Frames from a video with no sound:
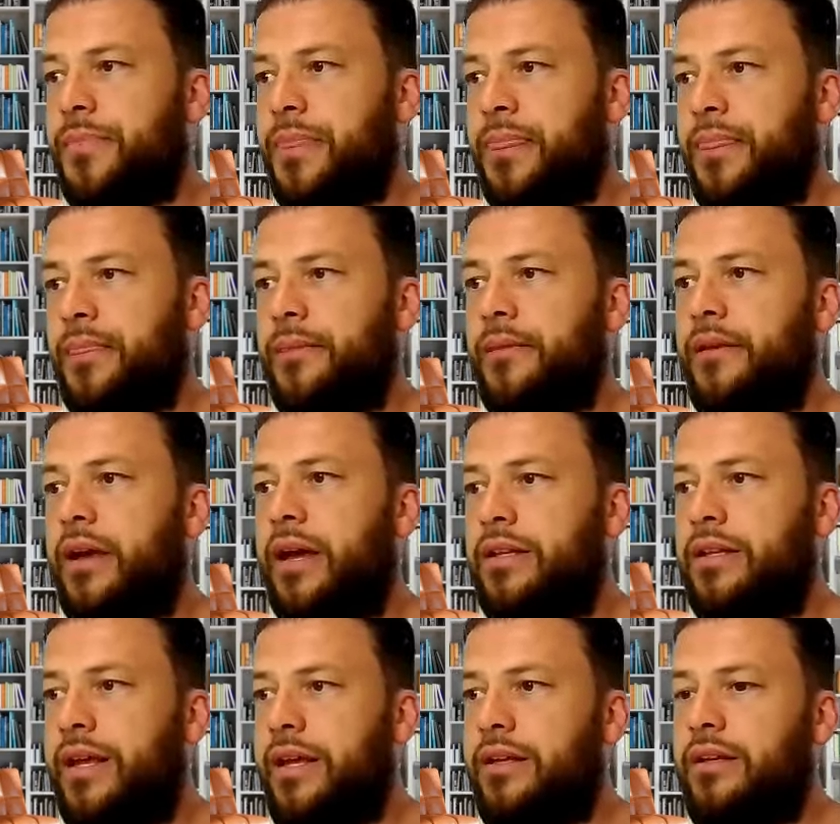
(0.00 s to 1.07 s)
Mm,
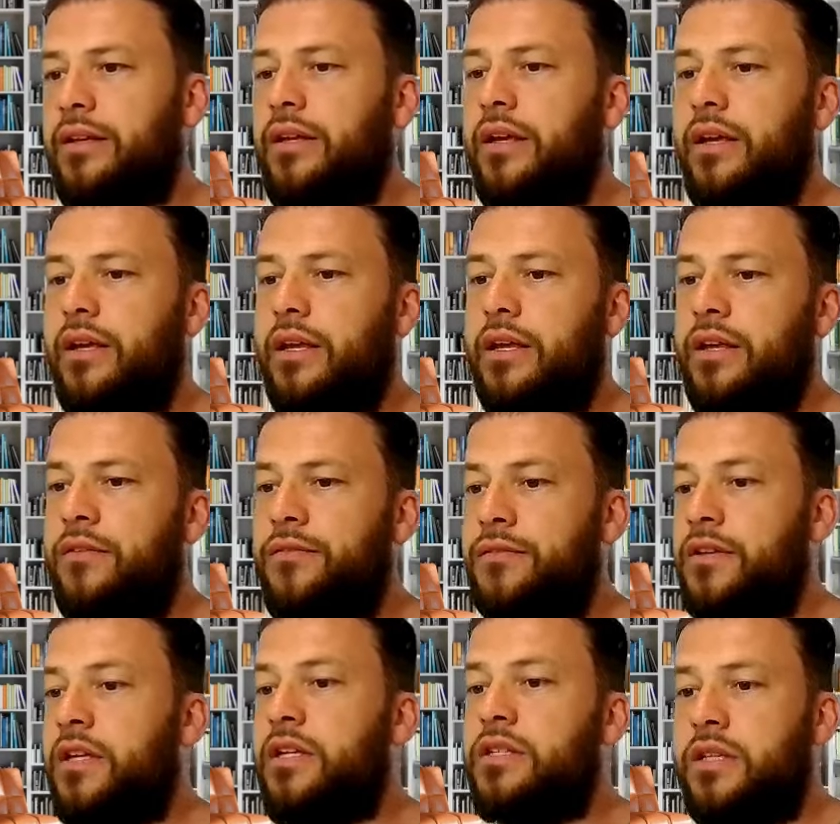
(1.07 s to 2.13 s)
and then if
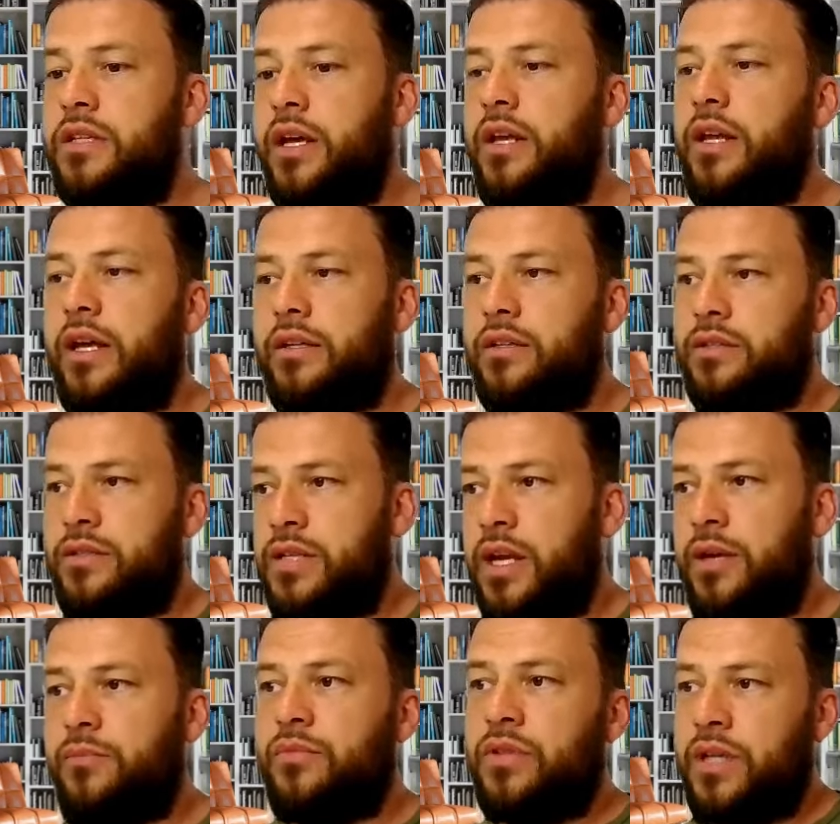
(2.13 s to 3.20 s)
he's then at the
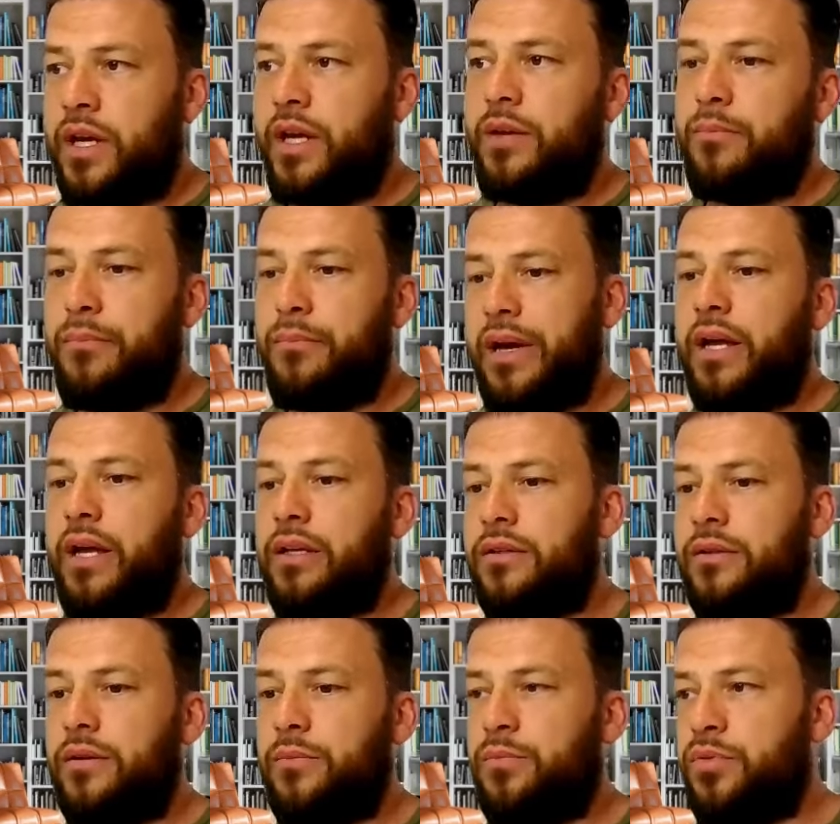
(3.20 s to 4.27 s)
same time bad
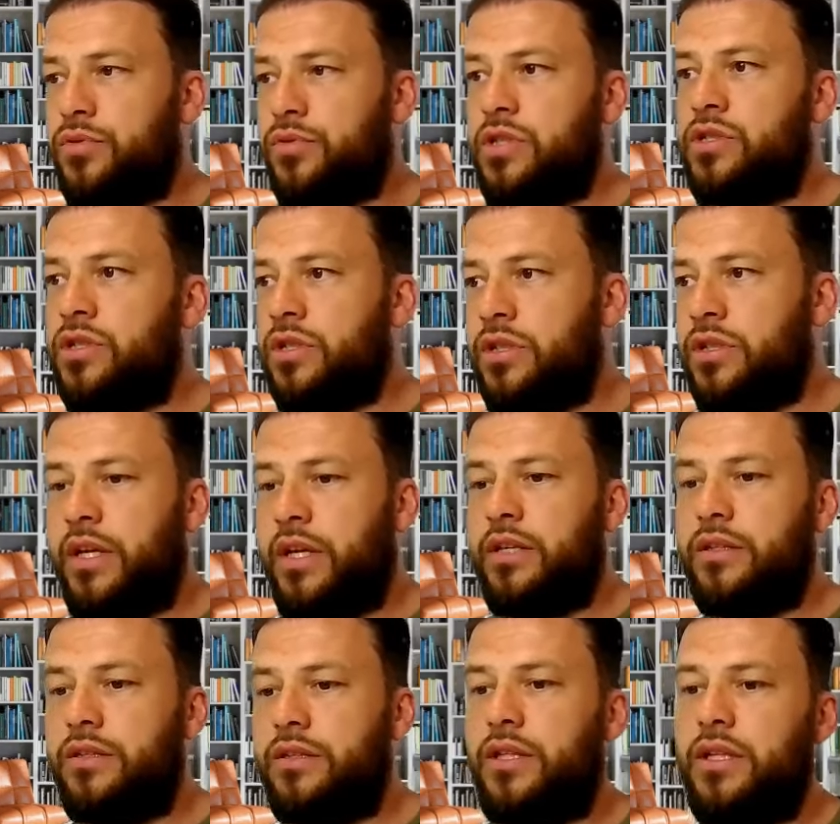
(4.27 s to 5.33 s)
positioned in
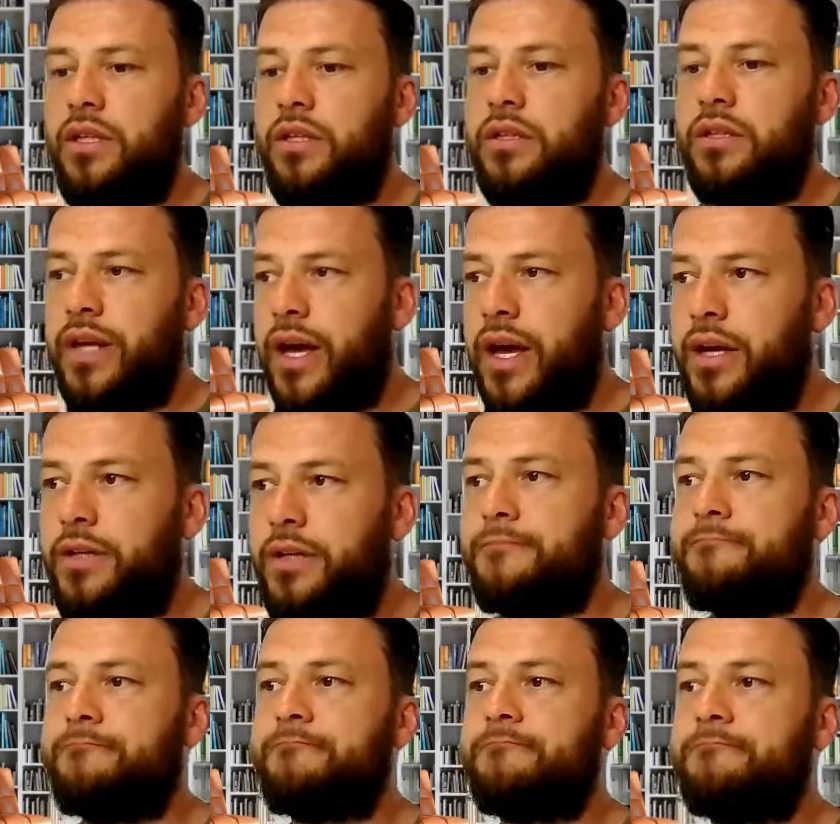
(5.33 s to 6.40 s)
the D nine,